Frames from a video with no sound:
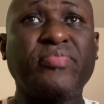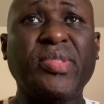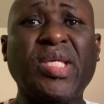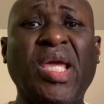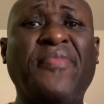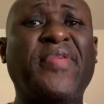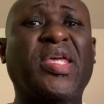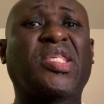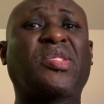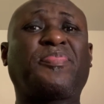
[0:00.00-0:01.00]
if
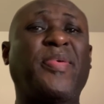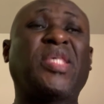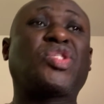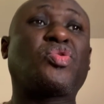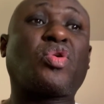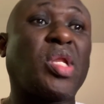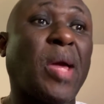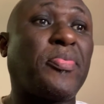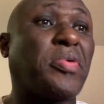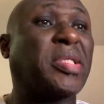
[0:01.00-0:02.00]
there's space to
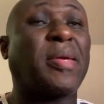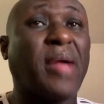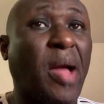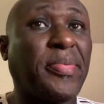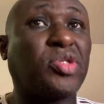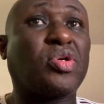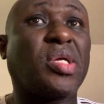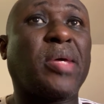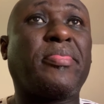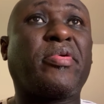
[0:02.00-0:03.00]
collaborate, I'm happy to
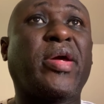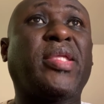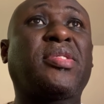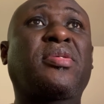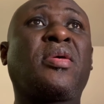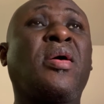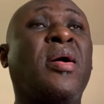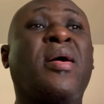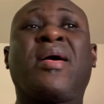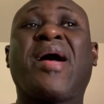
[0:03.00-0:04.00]
collaborate.
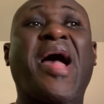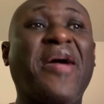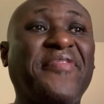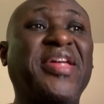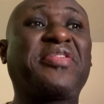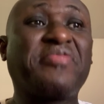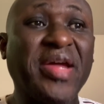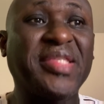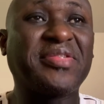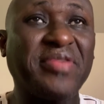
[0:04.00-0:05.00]
Have a
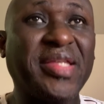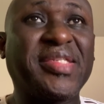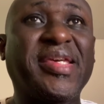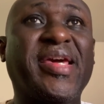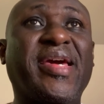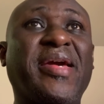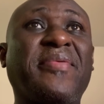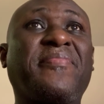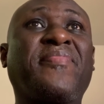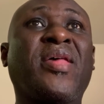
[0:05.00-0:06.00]
great year.
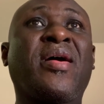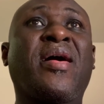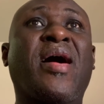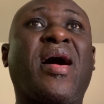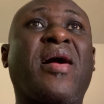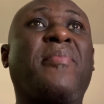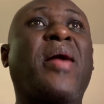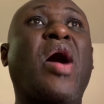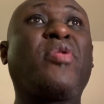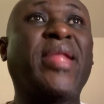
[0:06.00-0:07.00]

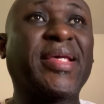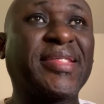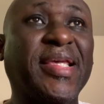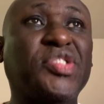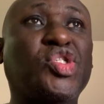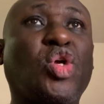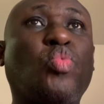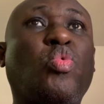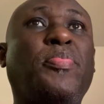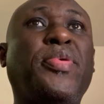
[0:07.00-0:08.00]
Our next
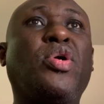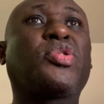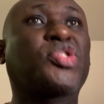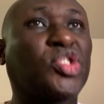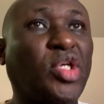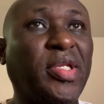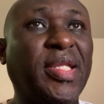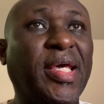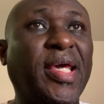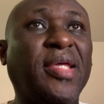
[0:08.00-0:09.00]
session will be on
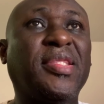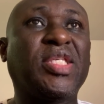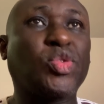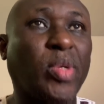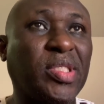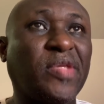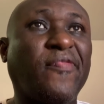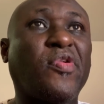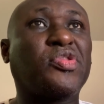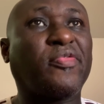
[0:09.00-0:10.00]
Sunday, the
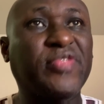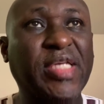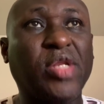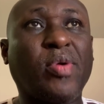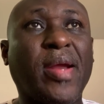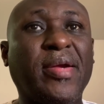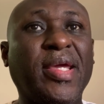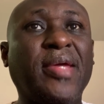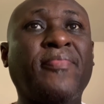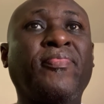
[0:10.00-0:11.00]
24th of
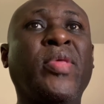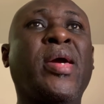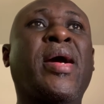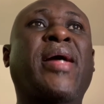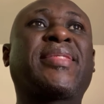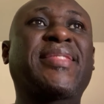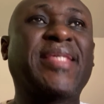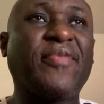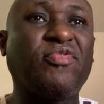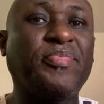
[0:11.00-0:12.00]
January at
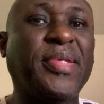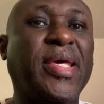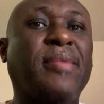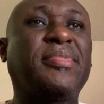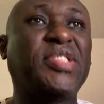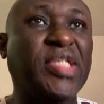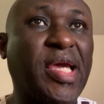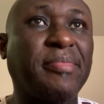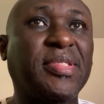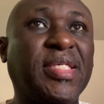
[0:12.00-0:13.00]
7 p.m.
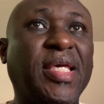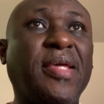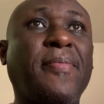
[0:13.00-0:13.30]
GMT.